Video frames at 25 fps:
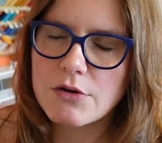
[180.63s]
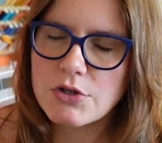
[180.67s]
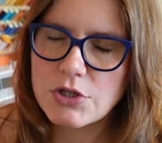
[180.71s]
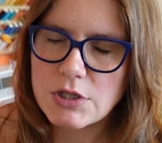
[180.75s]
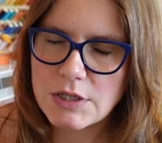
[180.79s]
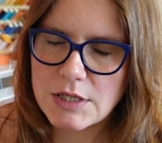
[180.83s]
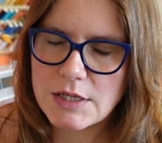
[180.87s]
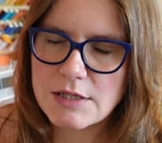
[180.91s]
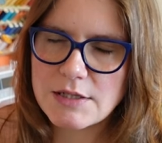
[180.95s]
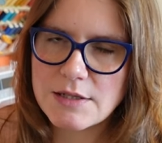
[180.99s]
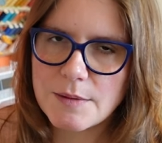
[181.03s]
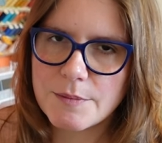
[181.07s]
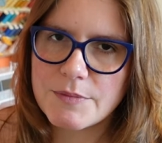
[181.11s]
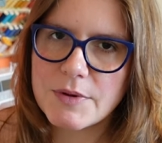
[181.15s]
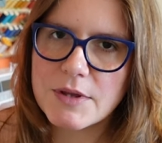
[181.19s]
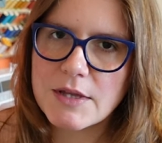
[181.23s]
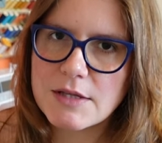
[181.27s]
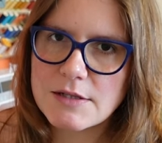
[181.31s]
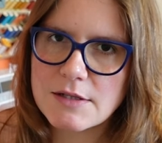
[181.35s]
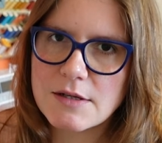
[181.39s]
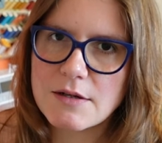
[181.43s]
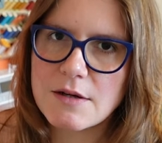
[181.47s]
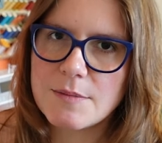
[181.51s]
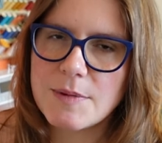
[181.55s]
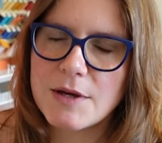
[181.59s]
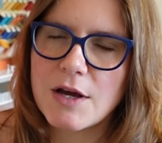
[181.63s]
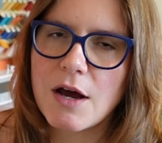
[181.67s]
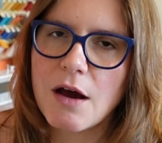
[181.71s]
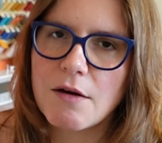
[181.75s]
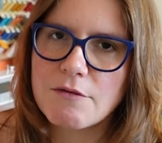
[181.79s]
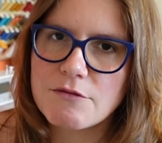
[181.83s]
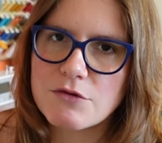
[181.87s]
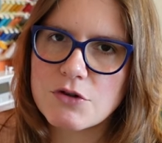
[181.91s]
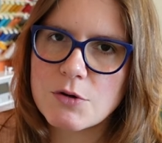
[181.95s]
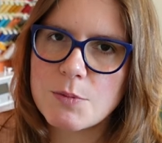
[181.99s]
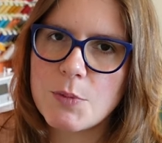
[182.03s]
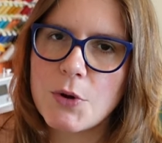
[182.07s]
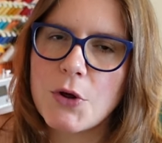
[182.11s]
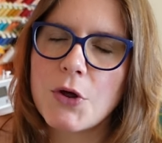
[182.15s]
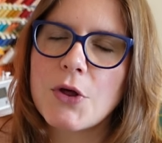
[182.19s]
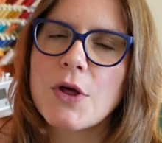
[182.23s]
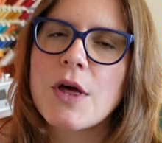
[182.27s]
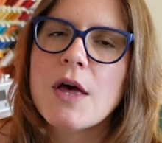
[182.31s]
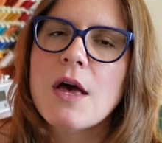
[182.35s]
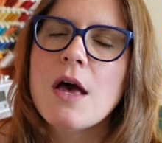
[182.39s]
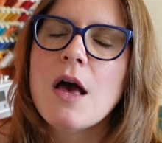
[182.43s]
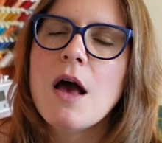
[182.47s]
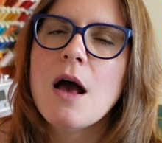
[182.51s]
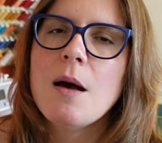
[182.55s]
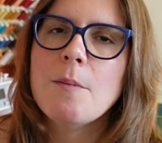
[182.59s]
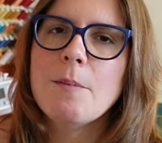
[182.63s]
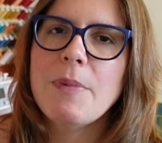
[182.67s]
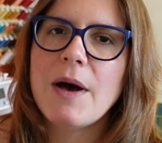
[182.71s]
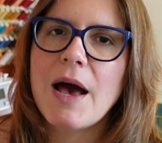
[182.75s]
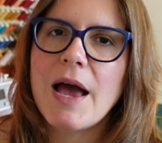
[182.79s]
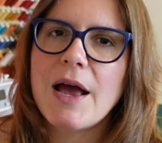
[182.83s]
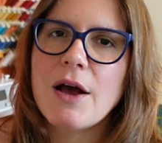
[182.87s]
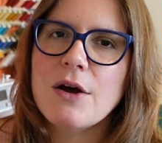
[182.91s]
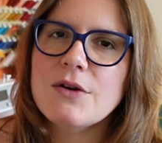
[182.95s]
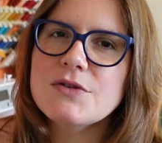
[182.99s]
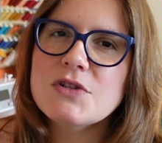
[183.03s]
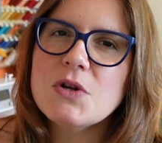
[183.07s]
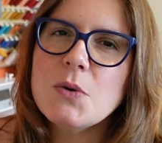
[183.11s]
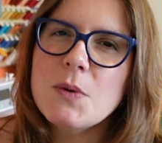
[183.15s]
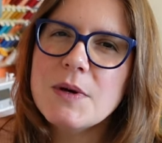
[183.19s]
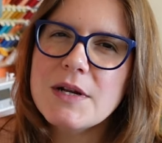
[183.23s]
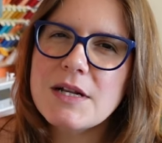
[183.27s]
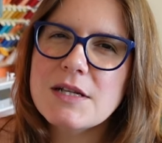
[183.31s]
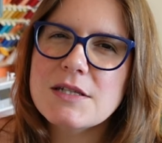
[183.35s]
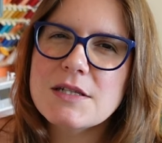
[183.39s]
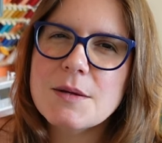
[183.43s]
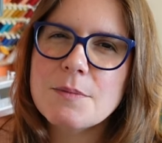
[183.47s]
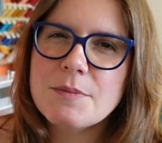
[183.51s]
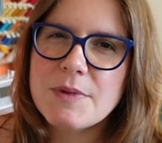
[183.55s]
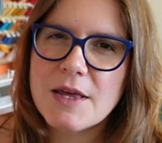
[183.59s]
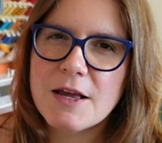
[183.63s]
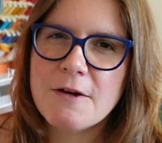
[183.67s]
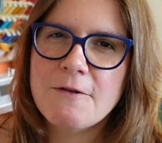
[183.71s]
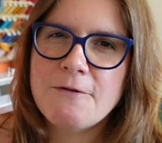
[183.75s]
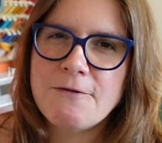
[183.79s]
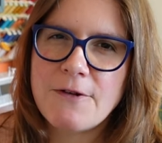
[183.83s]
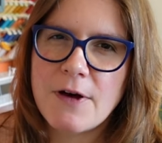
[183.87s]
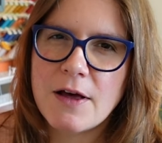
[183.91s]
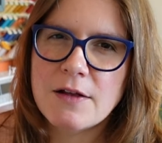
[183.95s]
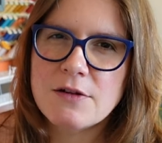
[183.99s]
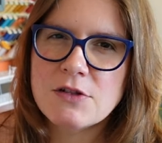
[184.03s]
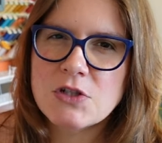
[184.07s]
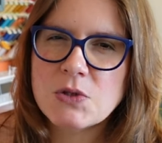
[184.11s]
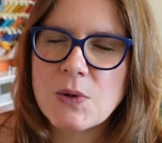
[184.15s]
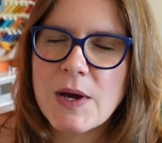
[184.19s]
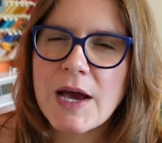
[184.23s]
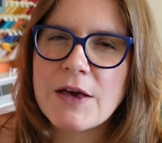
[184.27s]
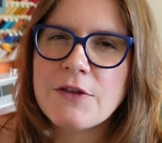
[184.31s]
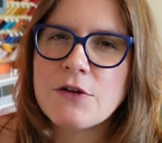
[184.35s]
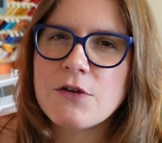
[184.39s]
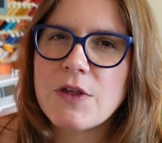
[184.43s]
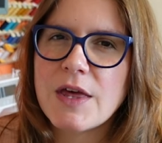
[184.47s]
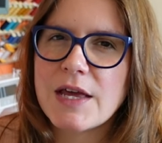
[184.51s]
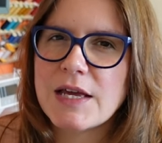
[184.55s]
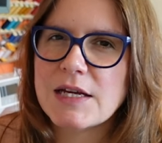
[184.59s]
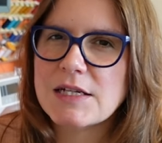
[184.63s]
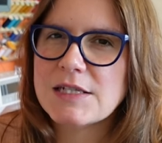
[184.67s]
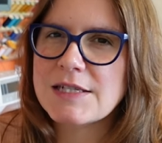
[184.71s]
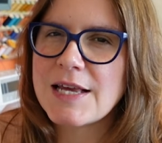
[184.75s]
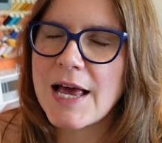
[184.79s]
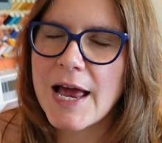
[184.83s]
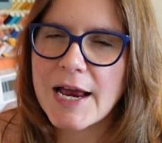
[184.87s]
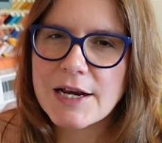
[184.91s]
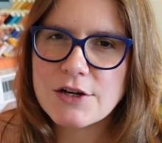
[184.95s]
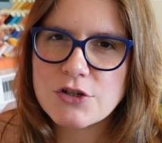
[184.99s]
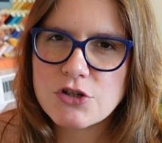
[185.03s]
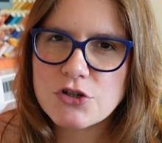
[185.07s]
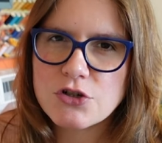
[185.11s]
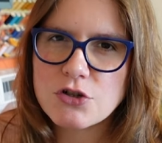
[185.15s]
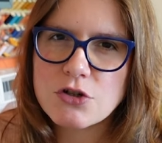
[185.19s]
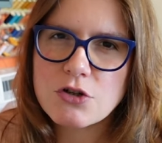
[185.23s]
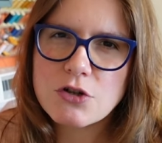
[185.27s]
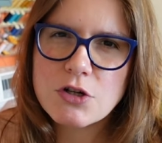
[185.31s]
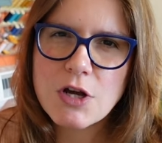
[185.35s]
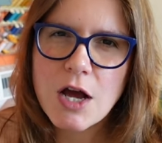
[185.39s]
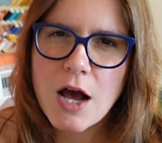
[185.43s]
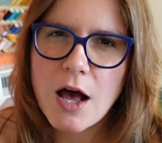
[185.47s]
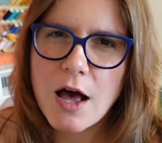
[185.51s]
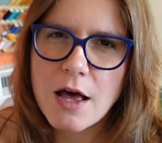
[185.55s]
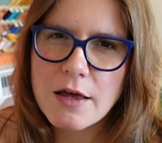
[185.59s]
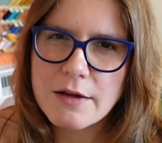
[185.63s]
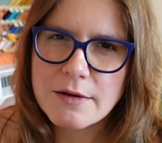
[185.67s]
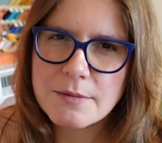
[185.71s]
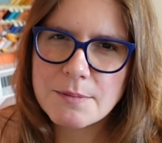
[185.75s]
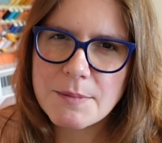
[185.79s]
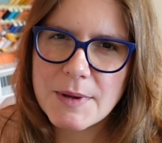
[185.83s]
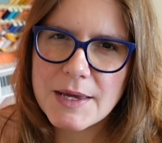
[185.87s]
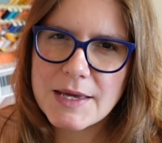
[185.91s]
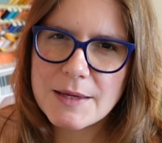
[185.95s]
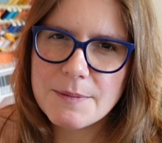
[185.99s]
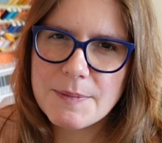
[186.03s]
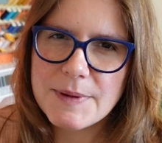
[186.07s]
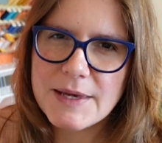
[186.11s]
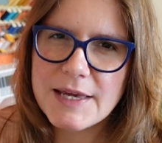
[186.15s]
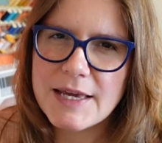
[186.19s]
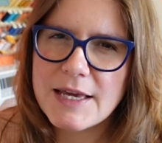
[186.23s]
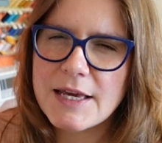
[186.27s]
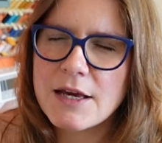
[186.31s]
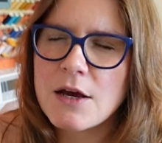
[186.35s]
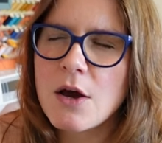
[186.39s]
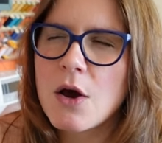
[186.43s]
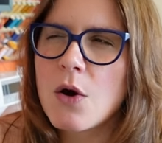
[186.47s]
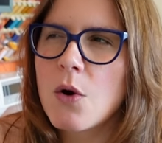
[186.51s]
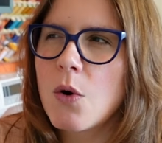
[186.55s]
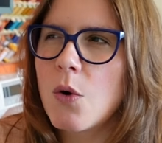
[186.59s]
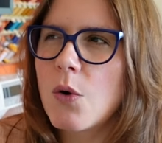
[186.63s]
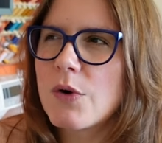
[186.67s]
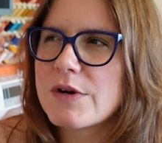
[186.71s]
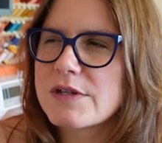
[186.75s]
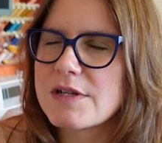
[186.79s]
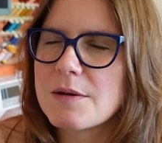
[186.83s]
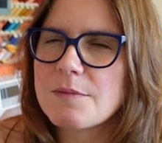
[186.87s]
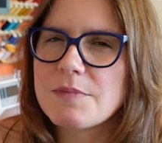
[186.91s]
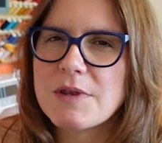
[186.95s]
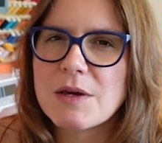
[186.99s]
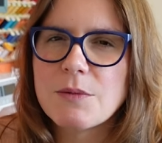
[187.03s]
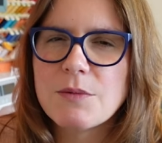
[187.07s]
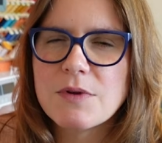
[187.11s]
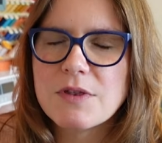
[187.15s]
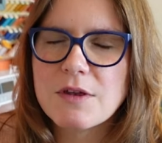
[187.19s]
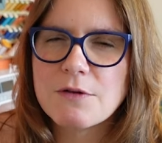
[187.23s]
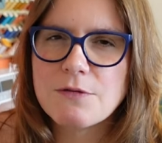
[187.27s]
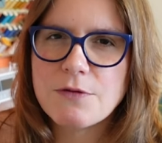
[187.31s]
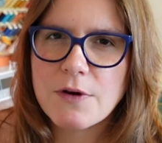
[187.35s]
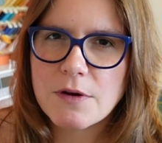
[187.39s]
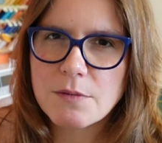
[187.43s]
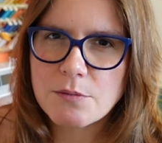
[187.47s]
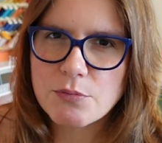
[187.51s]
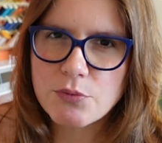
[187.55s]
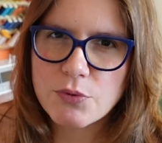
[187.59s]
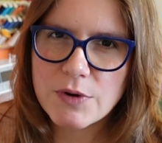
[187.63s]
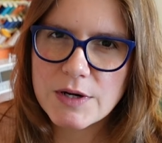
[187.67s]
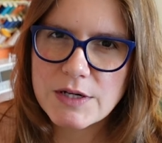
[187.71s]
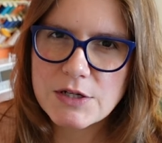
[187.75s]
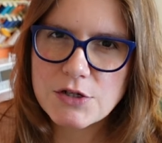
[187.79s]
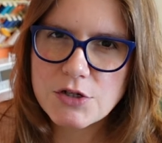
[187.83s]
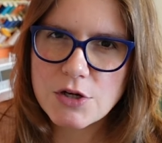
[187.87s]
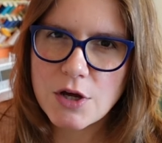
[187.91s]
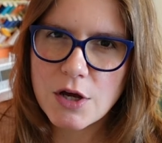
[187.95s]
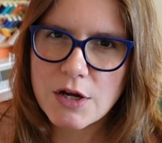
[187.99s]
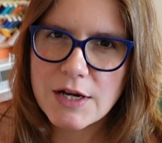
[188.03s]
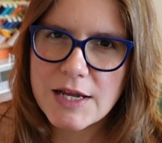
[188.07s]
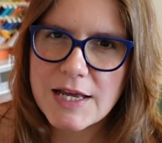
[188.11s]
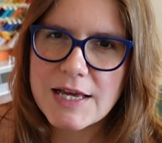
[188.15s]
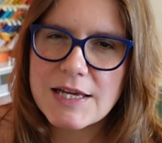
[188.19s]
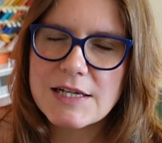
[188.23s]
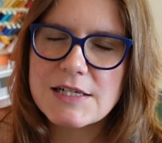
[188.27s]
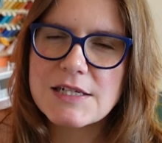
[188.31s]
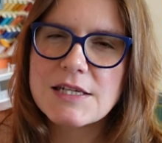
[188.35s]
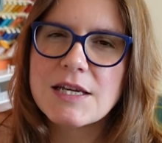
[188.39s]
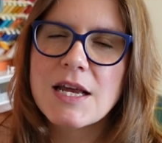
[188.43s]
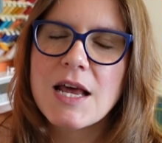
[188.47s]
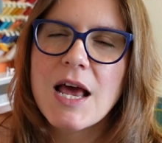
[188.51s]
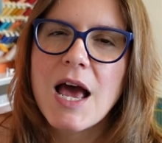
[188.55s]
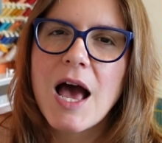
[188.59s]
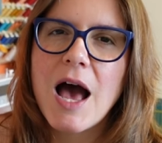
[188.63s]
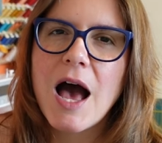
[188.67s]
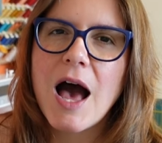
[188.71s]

She needs something that's going to be comfortable. But I also wanted something fun. So either like a textured cotton maybe or something with a fun print on it.